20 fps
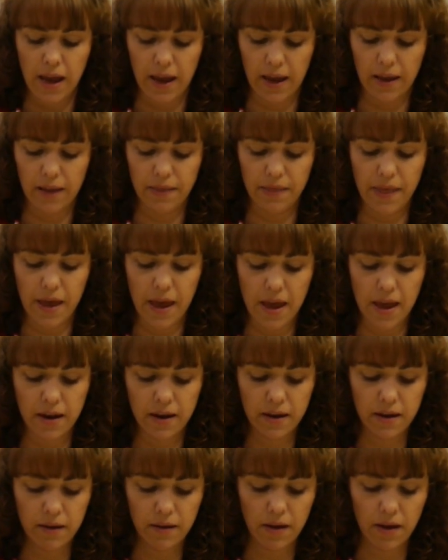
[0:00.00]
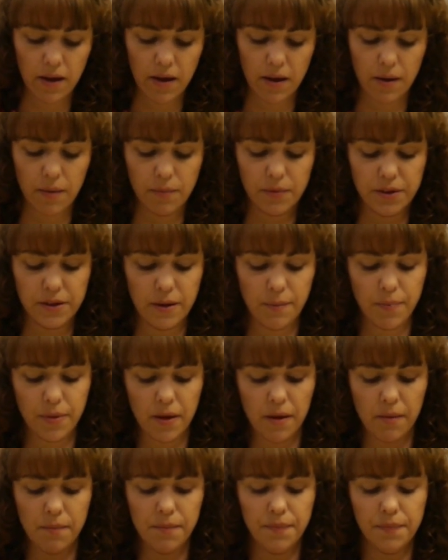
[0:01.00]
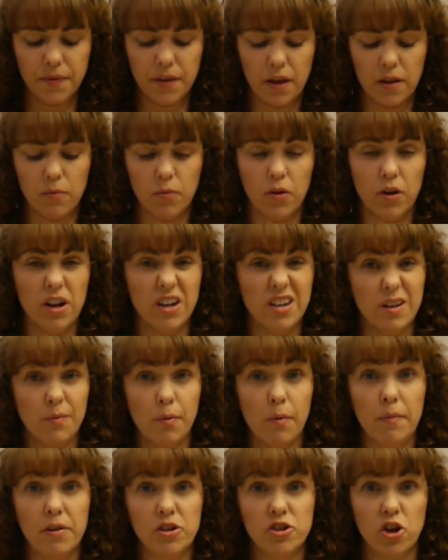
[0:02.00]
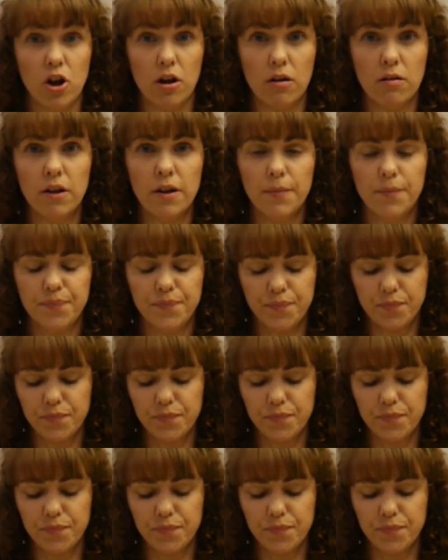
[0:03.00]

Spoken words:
and then dip them, because we're going to dip them in chocolate.